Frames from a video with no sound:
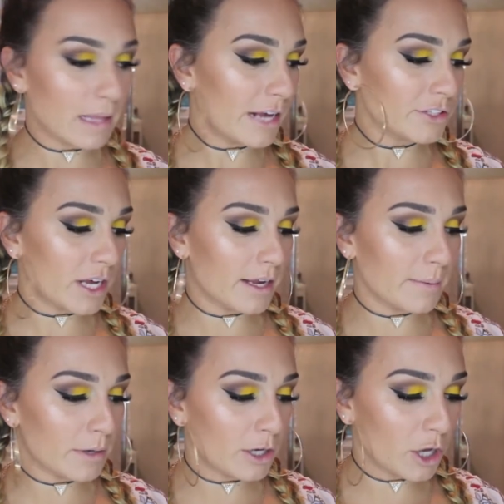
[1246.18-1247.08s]
lash line,
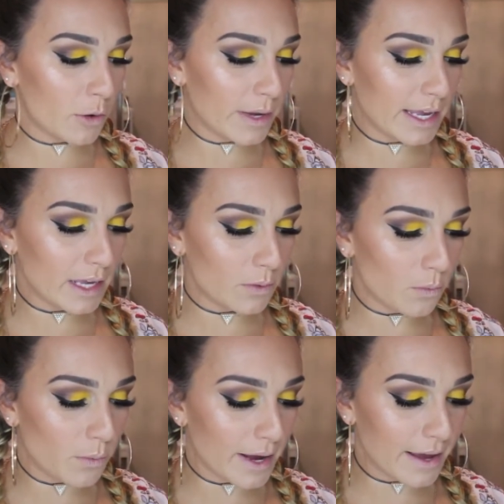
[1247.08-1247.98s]
I'm going to go
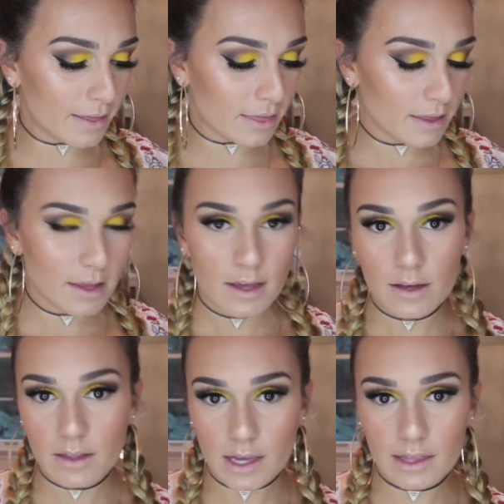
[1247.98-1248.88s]
in with,
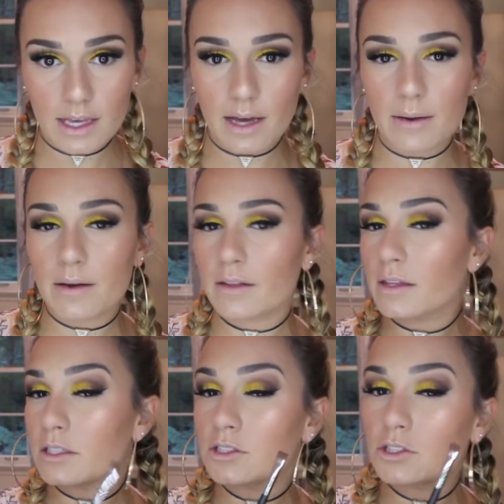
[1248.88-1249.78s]
I think,
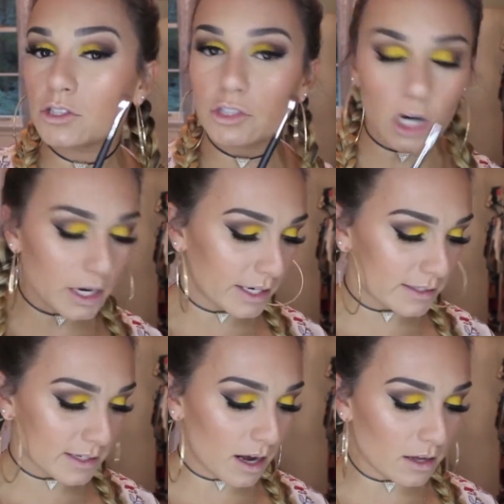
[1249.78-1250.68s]
the
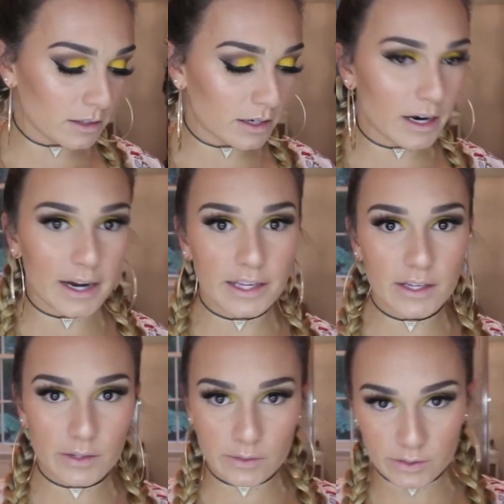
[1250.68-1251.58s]
darkest color I
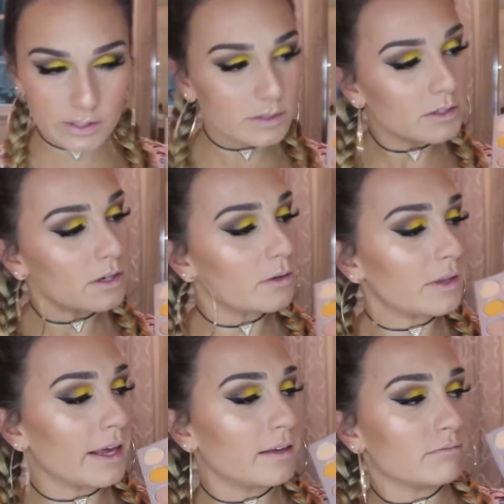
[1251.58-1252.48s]
used. So
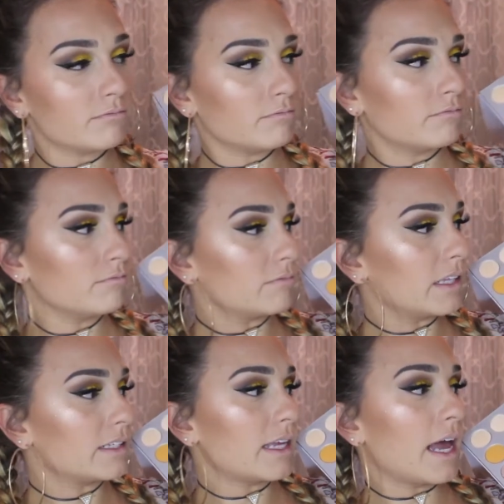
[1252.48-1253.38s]
like
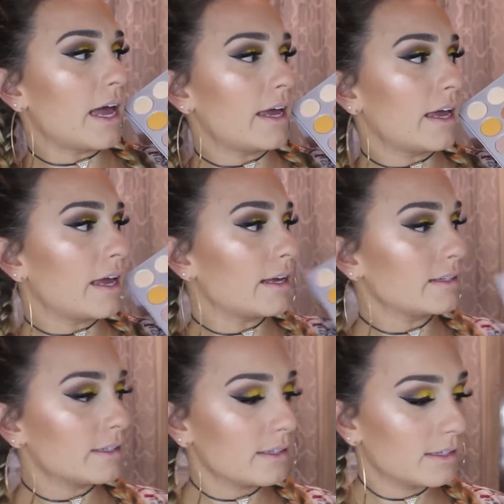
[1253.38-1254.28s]
this guy, I
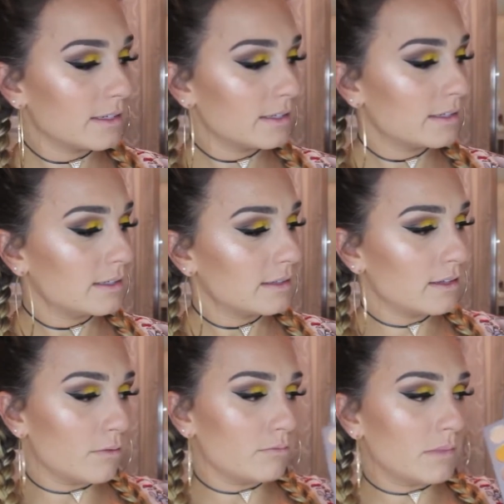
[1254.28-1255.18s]
guess.
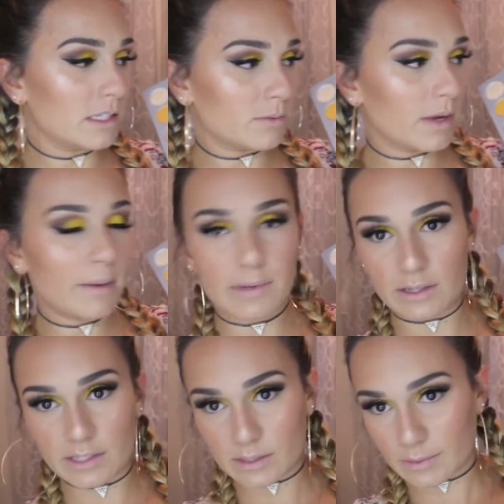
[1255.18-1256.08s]
No, this one. I'm going to
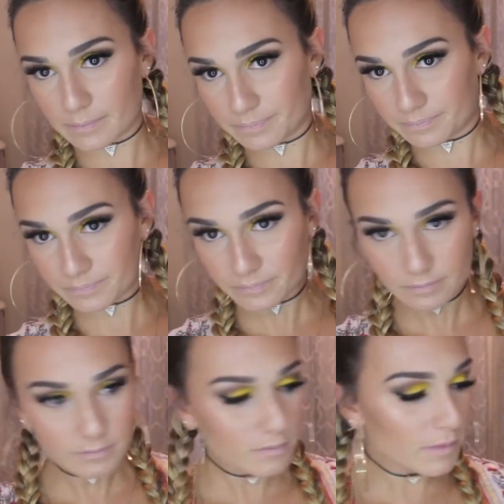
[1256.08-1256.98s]
use this one.
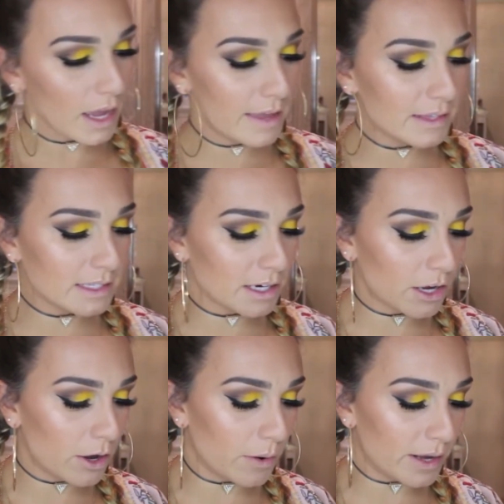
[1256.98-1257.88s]
And this is going to
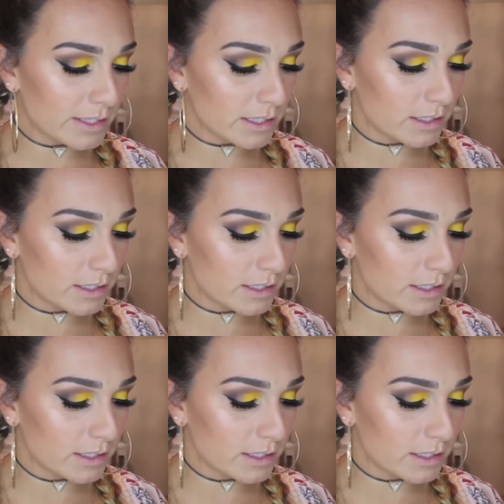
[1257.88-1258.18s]
go as...